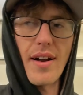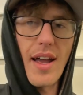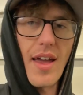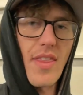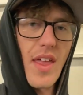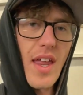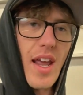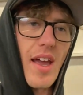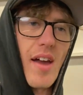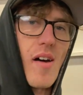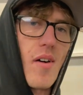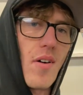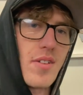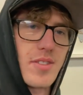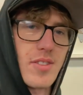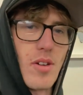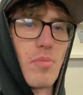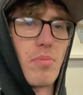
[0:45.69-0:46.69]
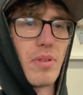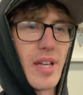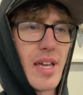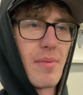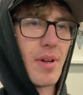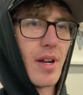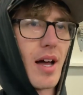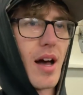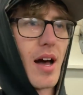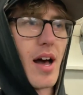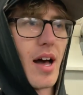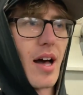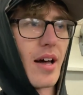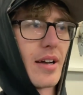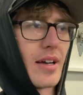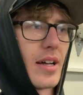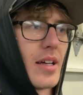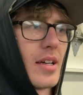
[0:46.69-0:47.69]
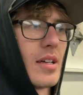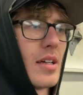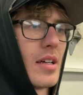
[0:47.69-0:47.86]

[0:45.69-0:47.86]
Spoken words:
and then I also blame it on